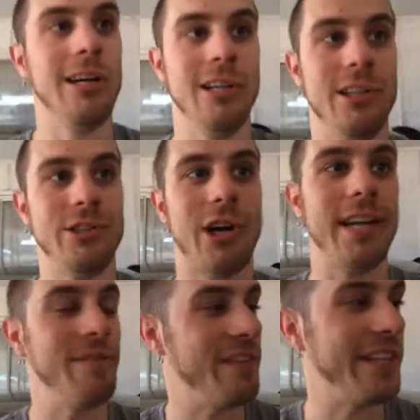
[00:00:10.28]
uh,
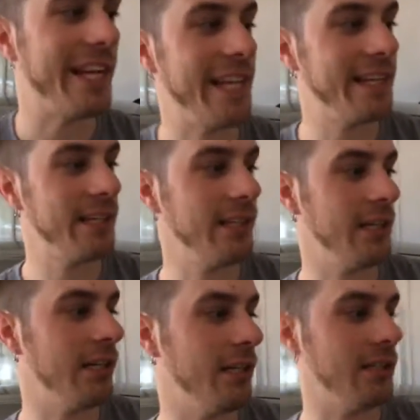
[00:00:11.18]
Triton V8
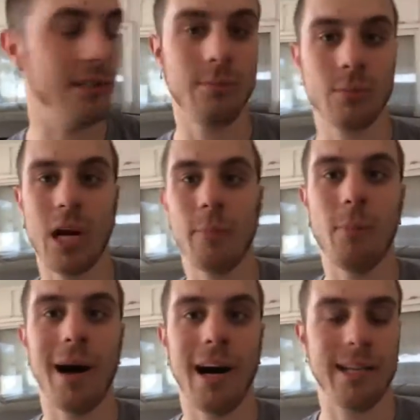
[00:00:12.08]
a uh, couple
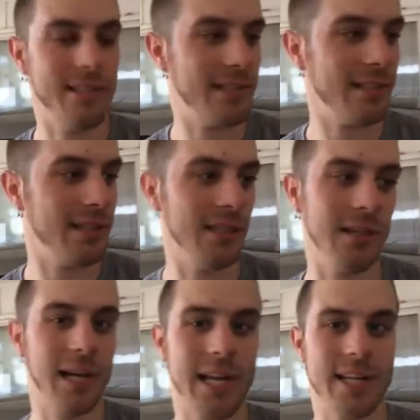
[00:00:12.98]
mods
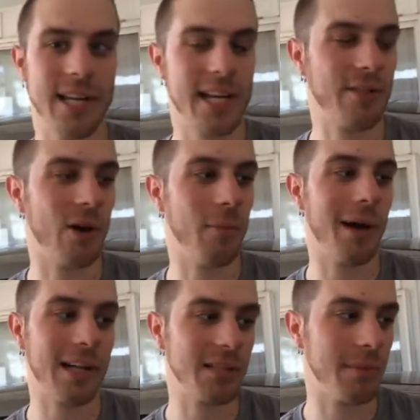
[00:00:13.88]
uh, intake throttle
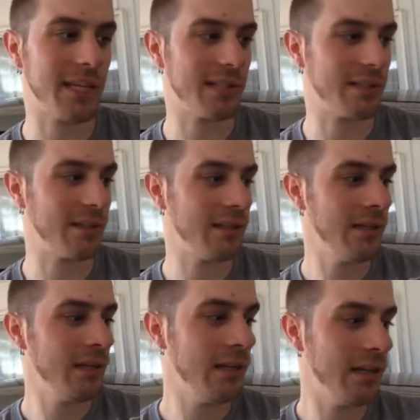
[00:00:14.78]
body spacer
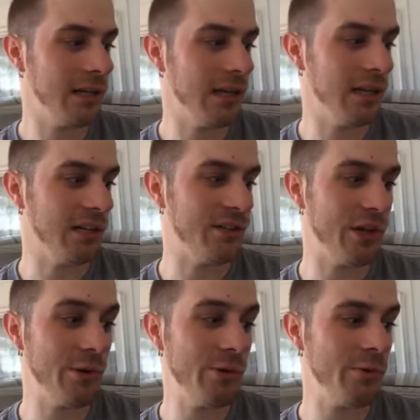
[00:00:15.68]
uh,
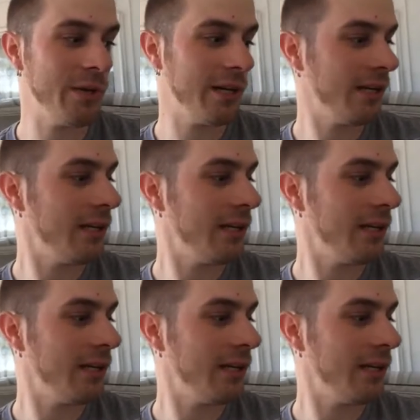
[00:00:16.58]
tuned